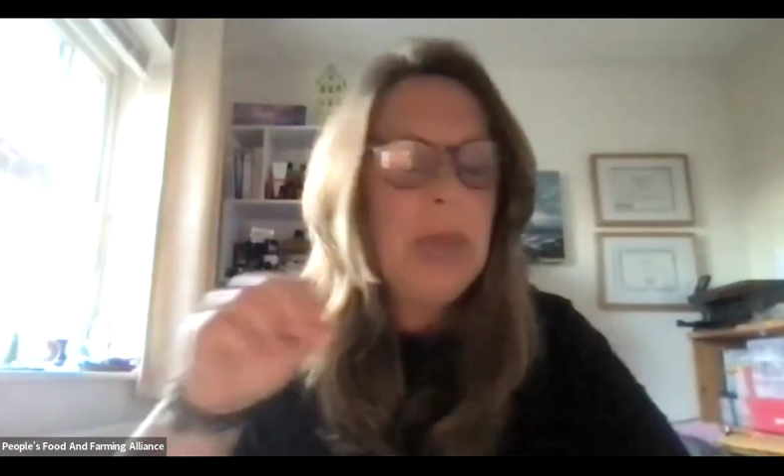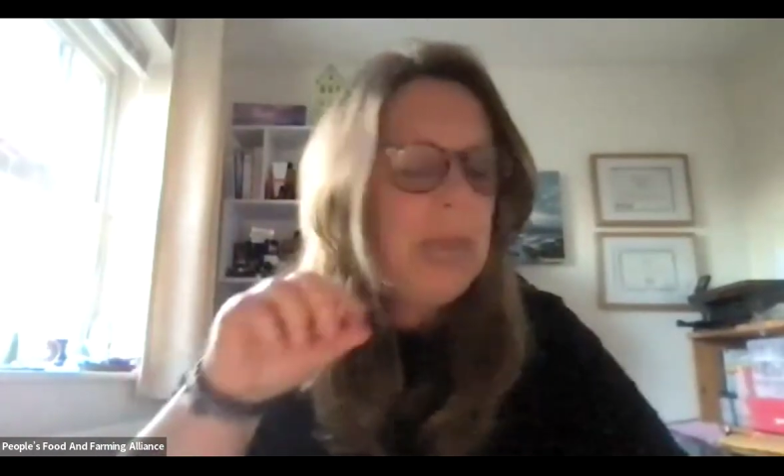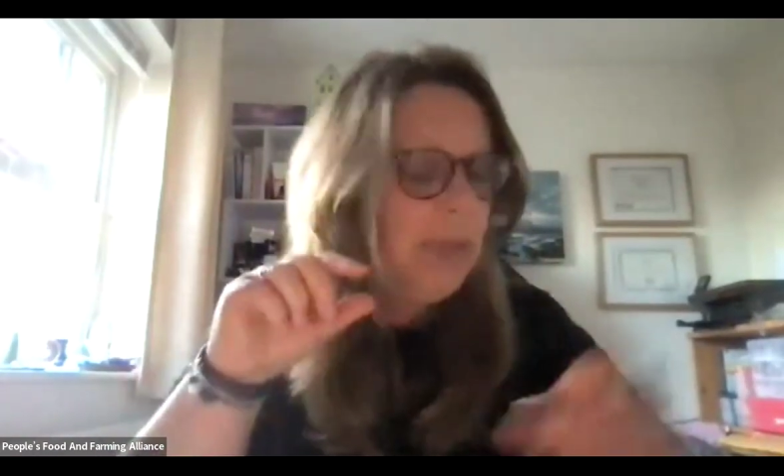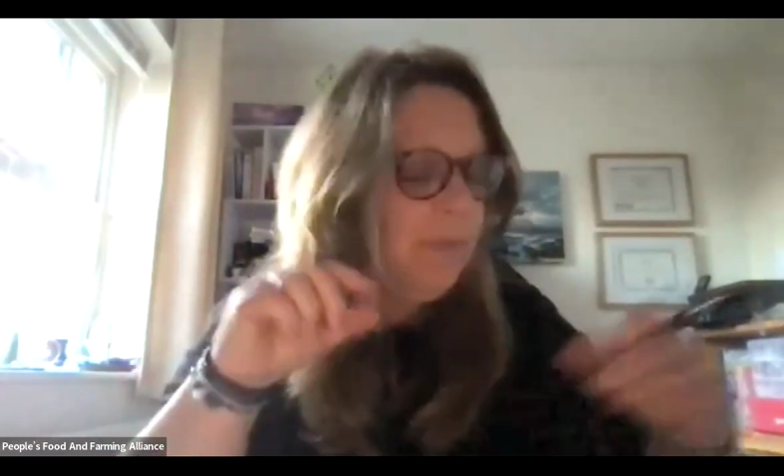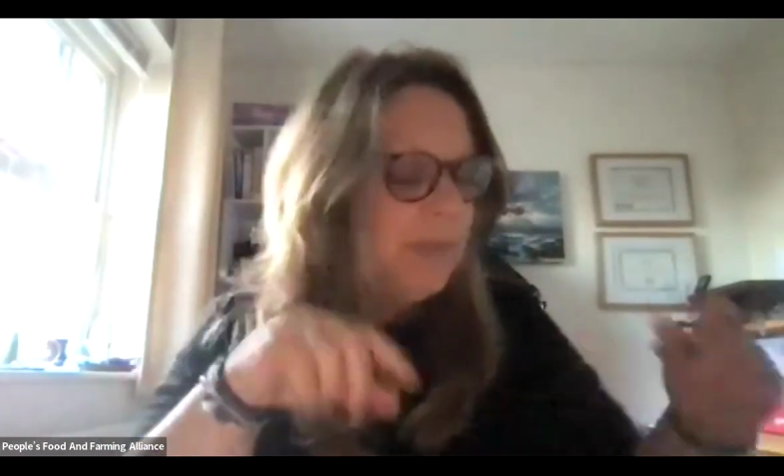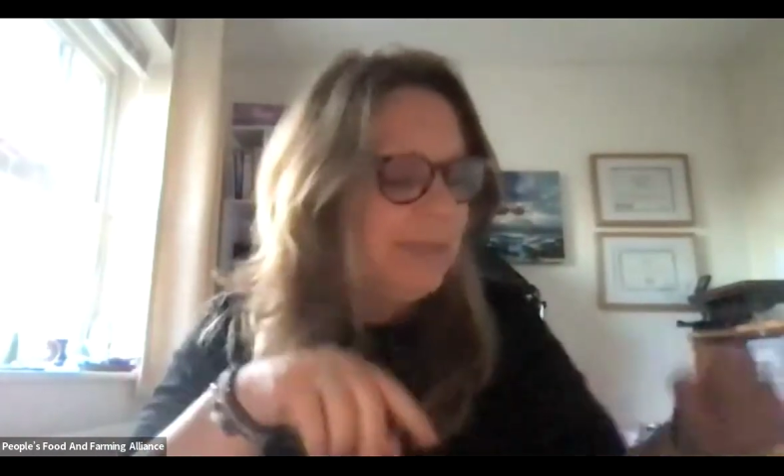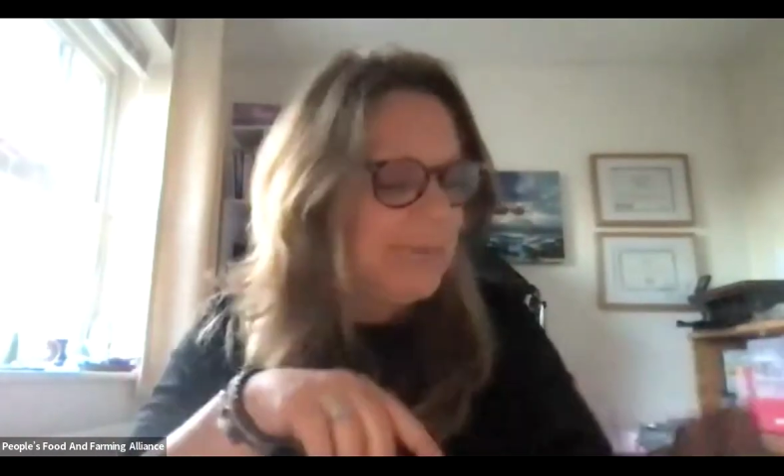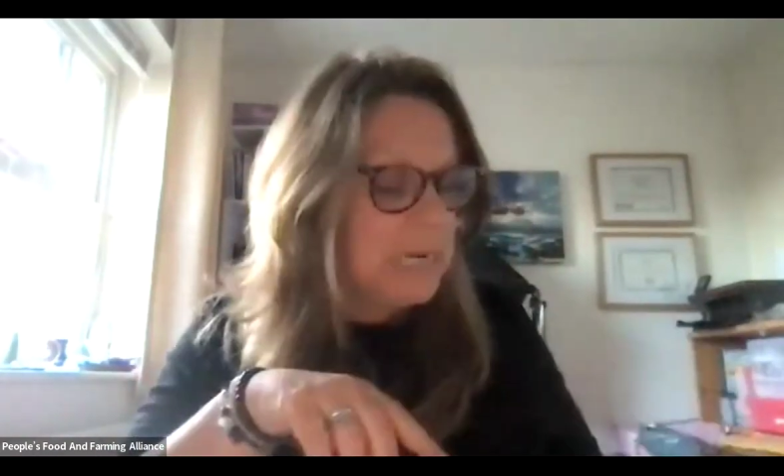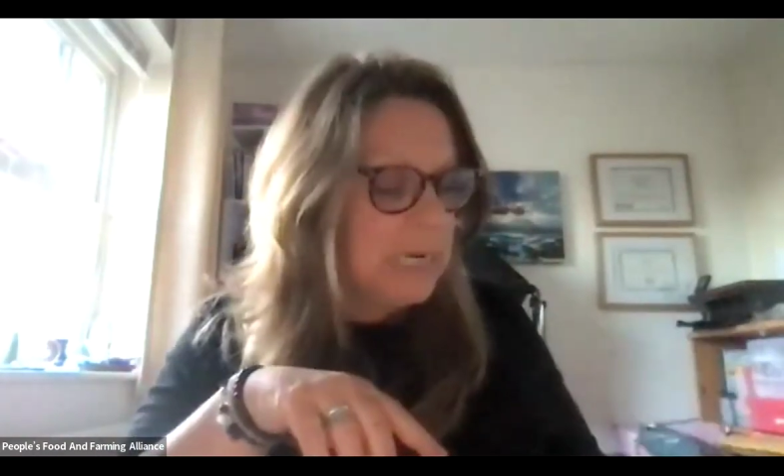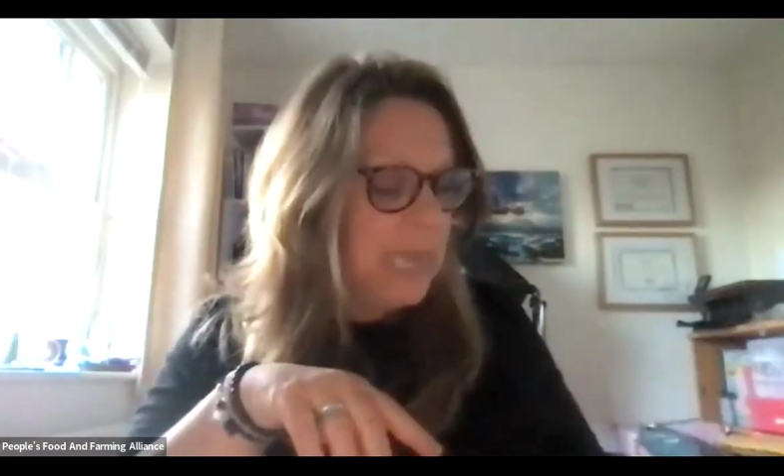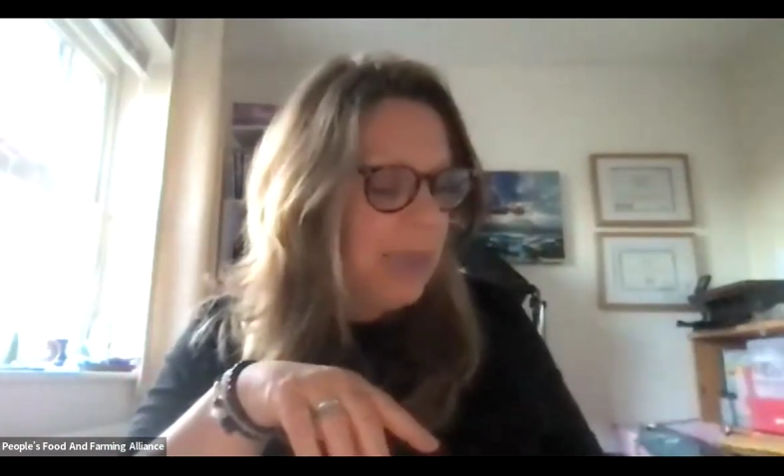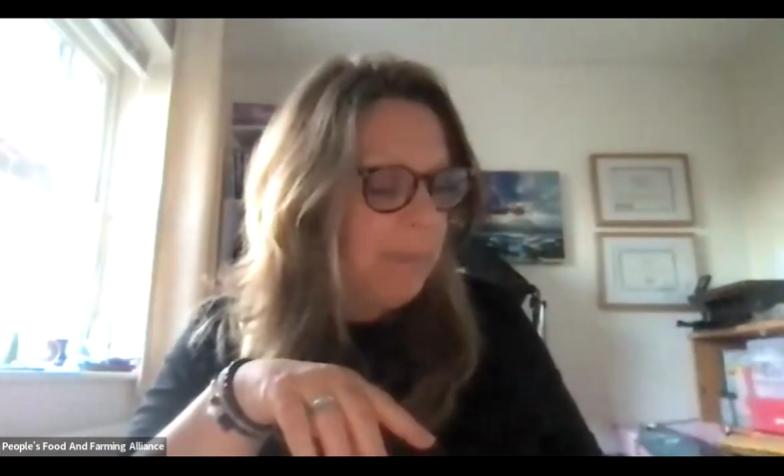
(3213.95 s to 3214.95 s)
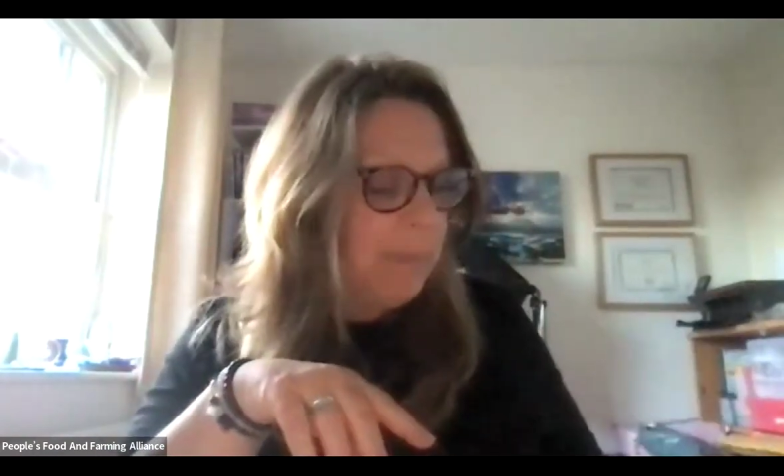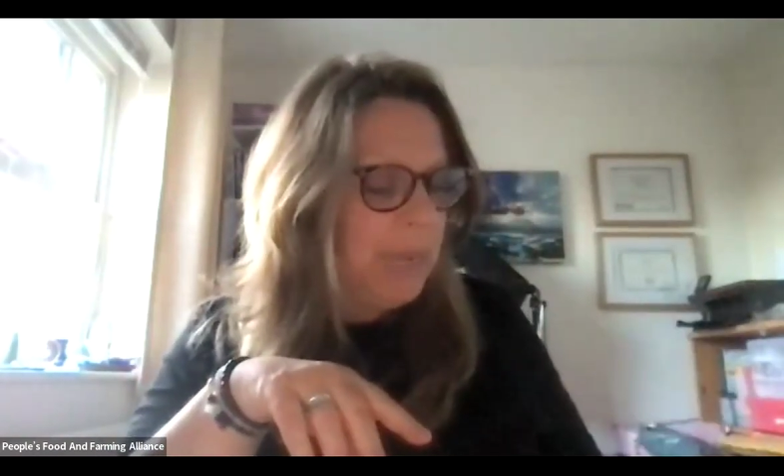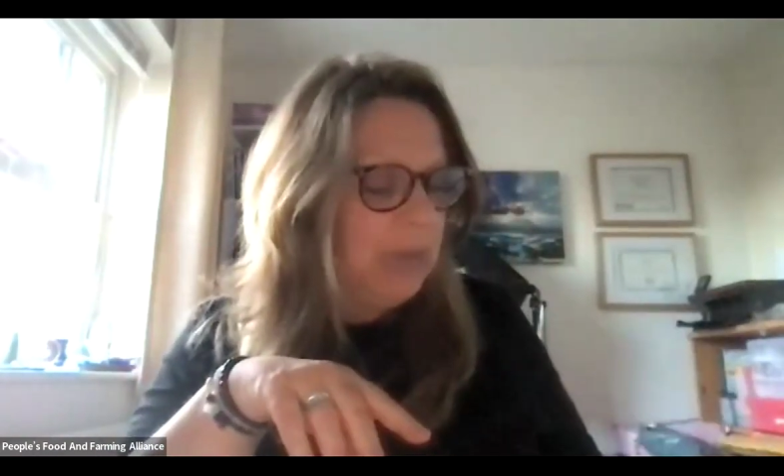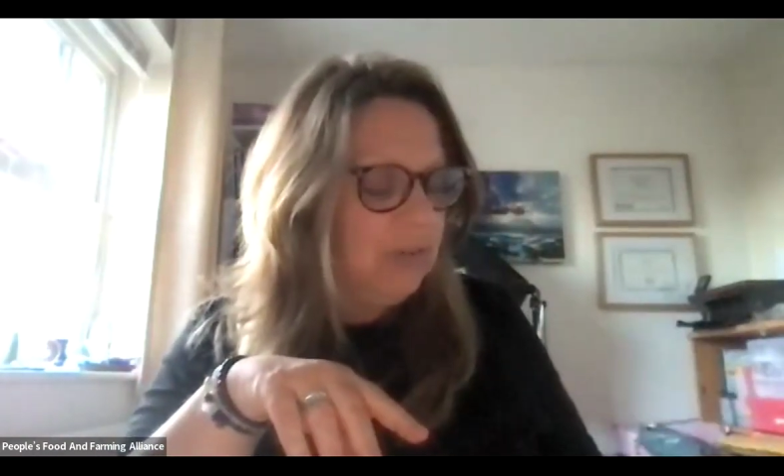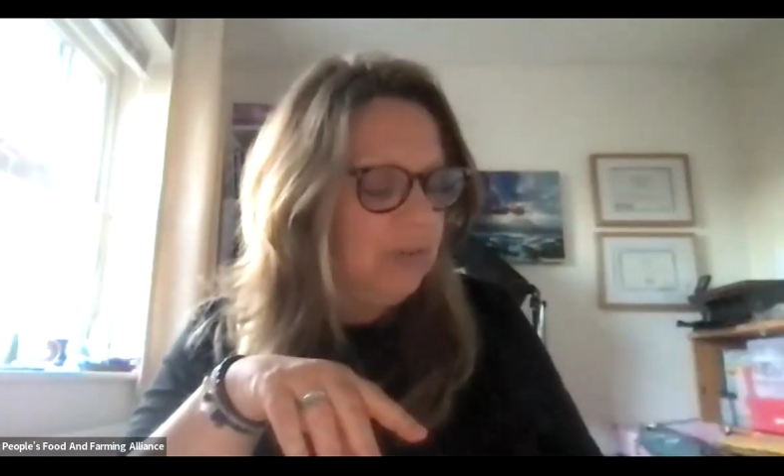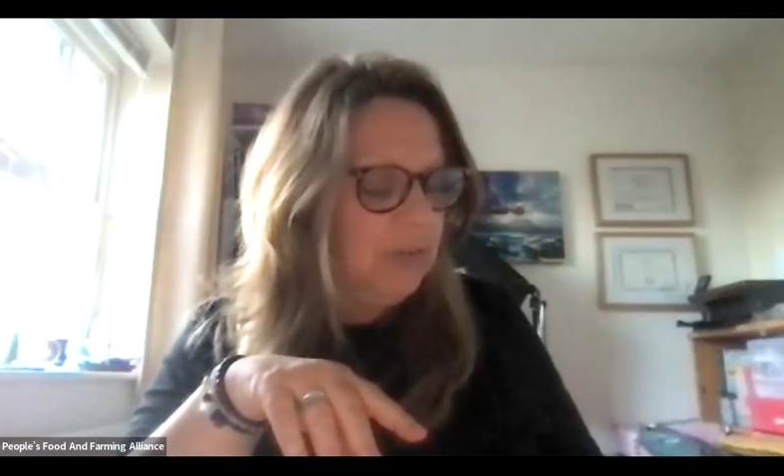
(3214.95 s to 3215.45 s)
If you didn't get
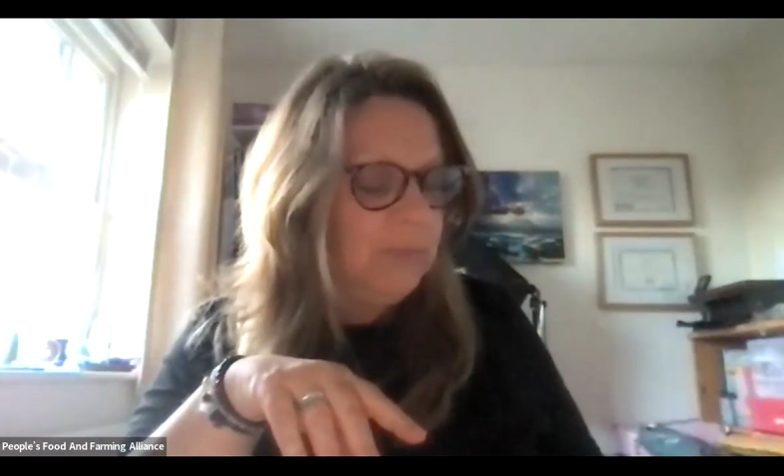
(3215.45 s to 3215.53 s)
pictures